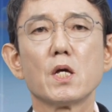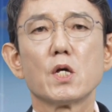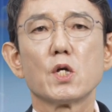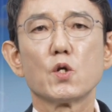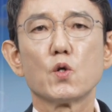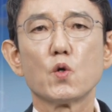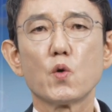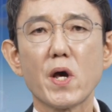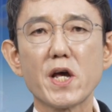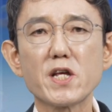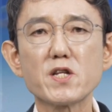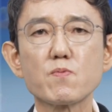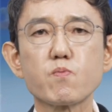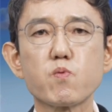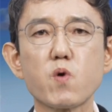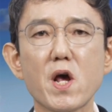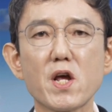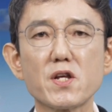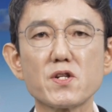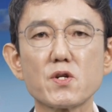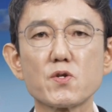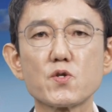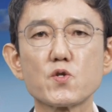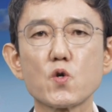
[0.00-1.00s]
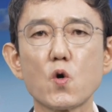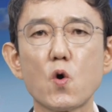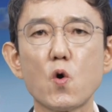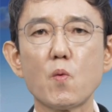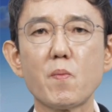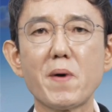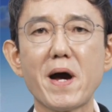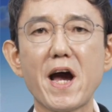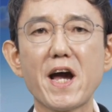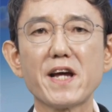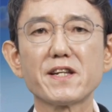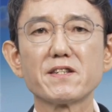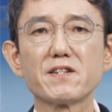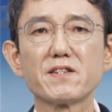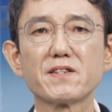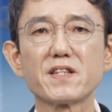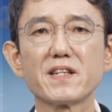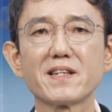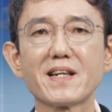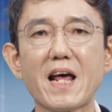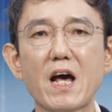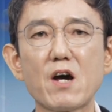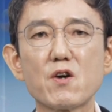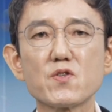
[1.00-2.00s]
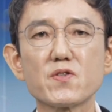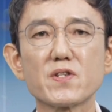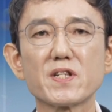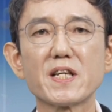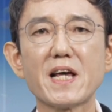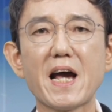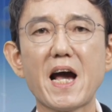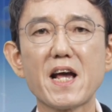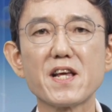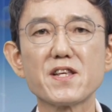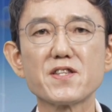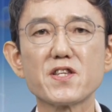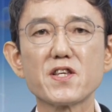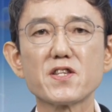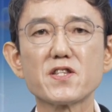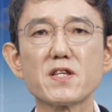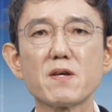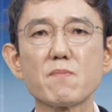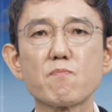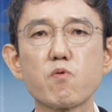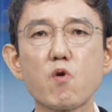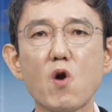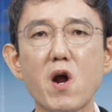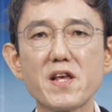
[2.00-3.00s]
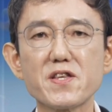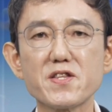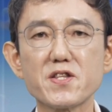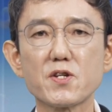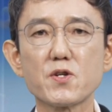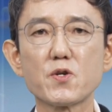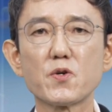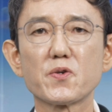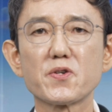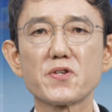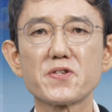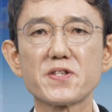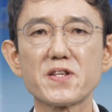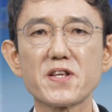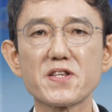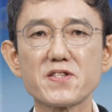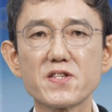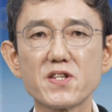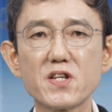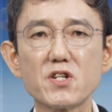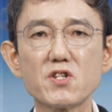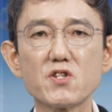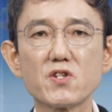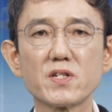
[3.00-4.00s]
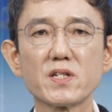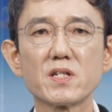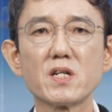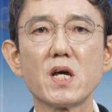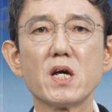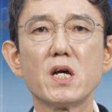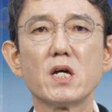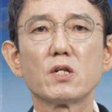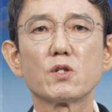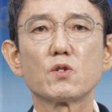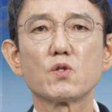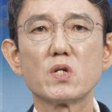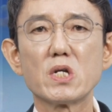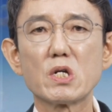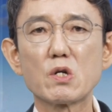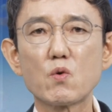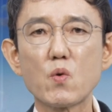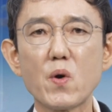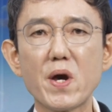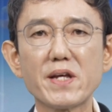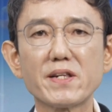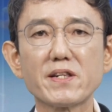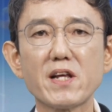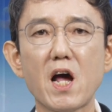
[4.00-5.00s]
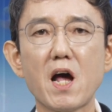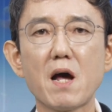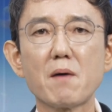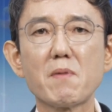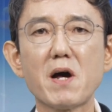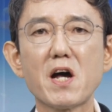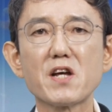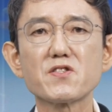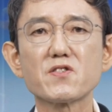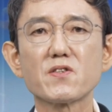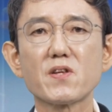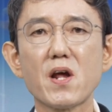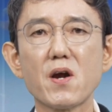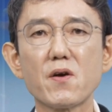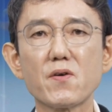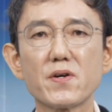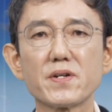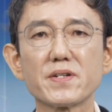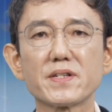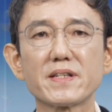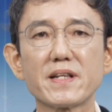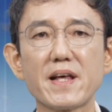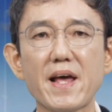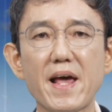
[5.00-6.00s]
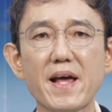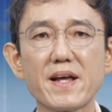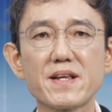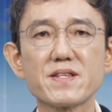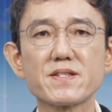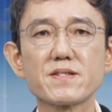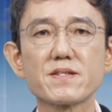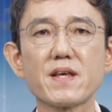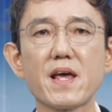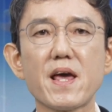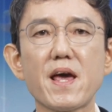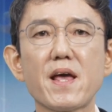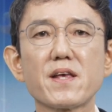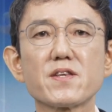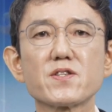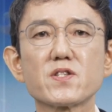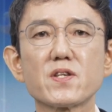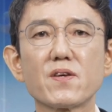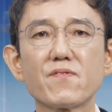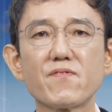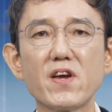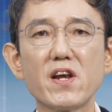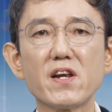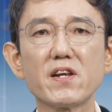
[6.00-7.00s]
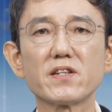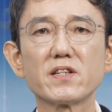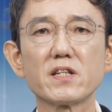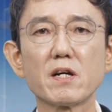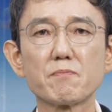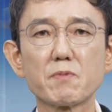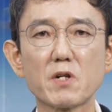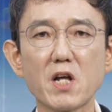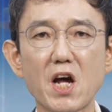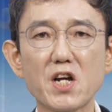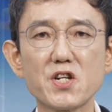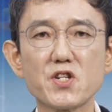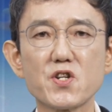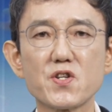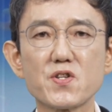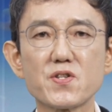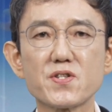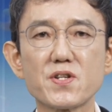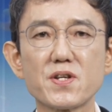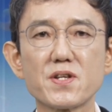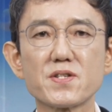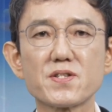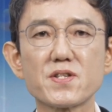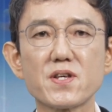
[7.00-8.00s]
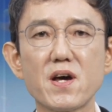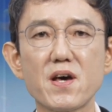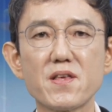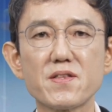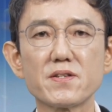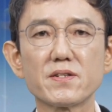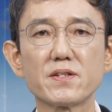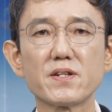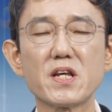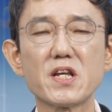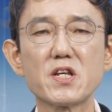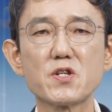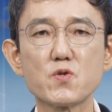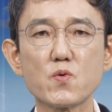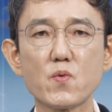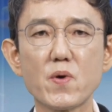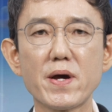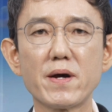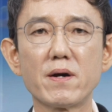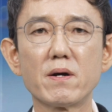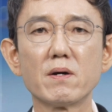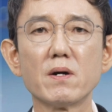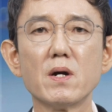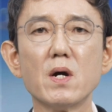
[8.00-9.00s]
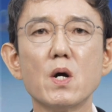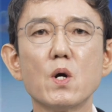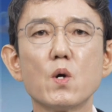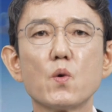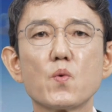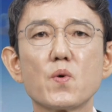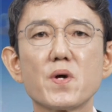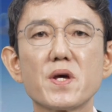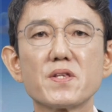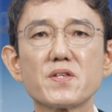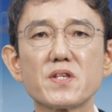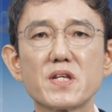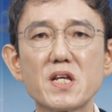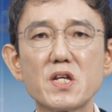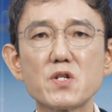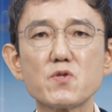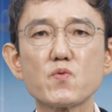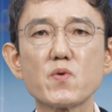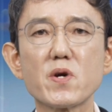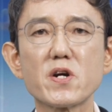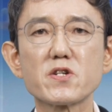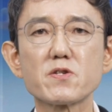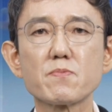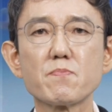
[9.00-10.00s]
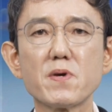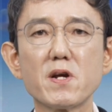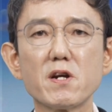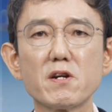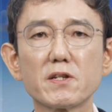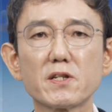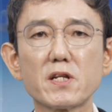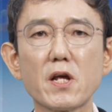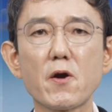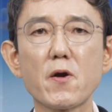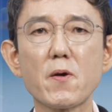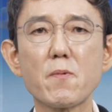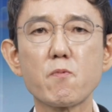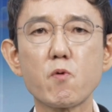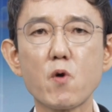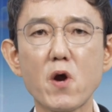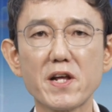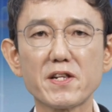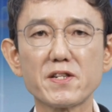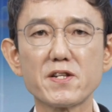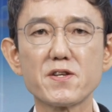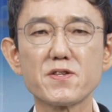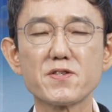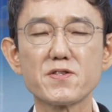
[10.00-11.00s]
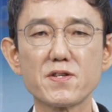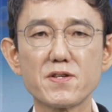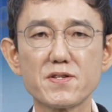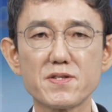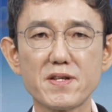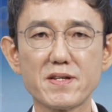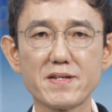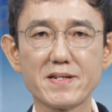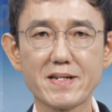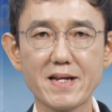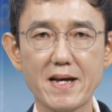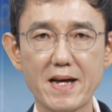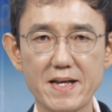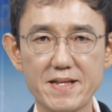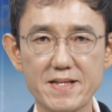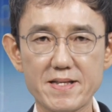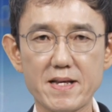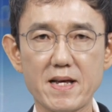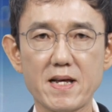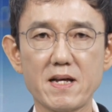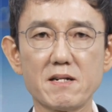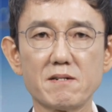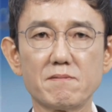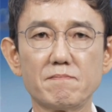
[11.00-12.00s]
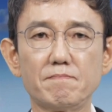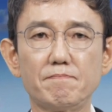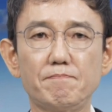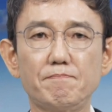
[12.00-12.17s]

U.S. President Joe Biden denounced the ICC prosecutor's decision to equate Hamas terror attacks and civilian abductions in southern Israel with Israel's military practices in Gaza.